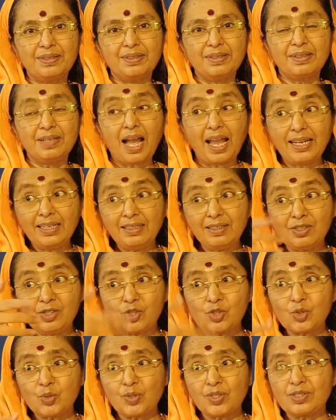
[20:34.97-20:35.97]
Guidance
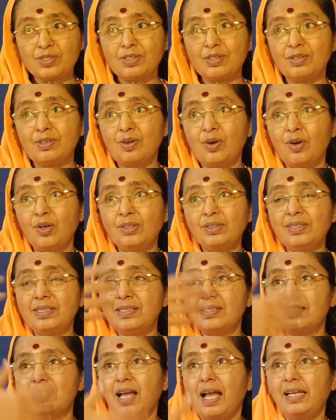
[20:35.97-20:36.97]
towards the north
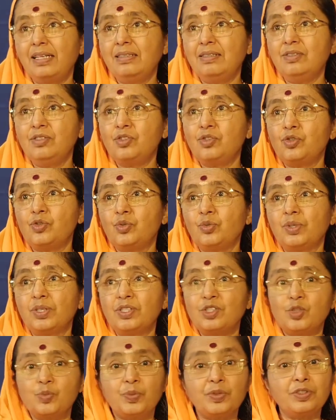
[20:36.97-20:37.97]
is guidance
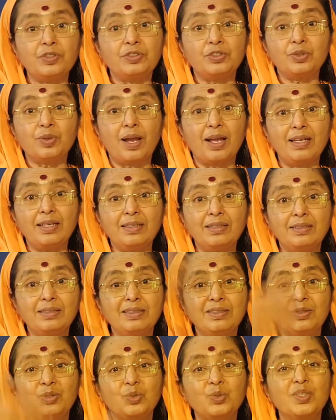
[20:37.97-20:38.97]
towards
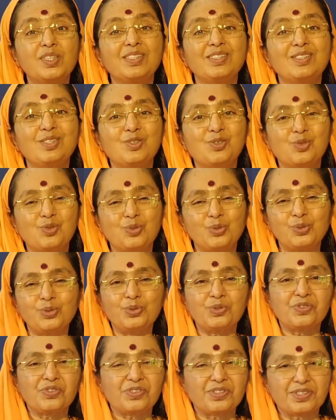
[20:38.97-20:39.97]
spirituality, towards the
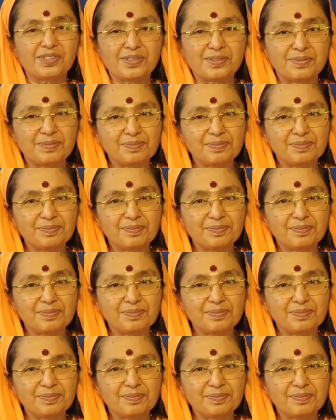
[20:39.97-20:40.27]
source.